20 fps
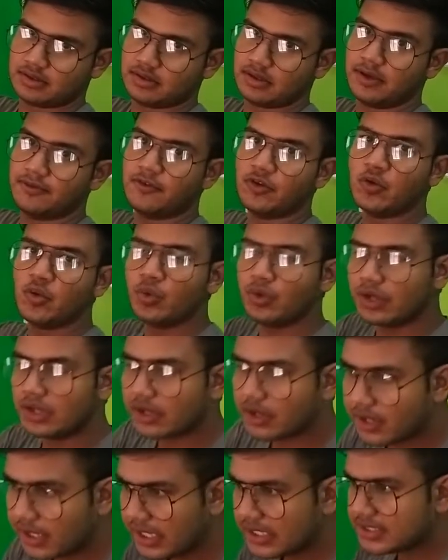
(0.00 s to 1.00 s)
If you
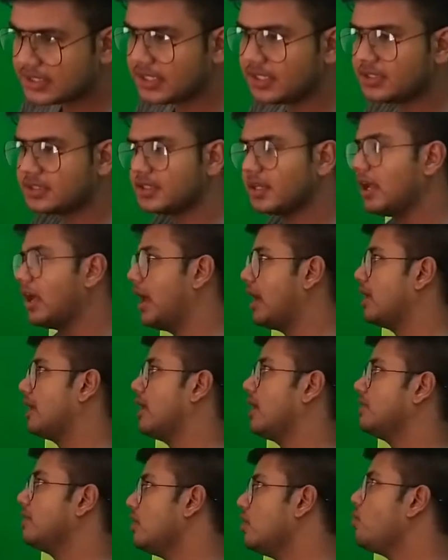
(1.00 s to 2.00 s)
increase it
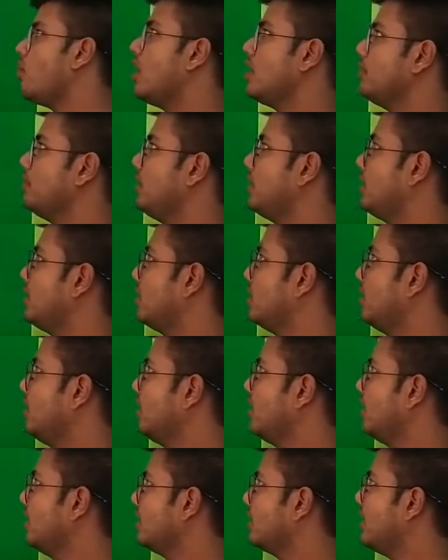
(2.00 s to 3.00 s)
another 1 meter,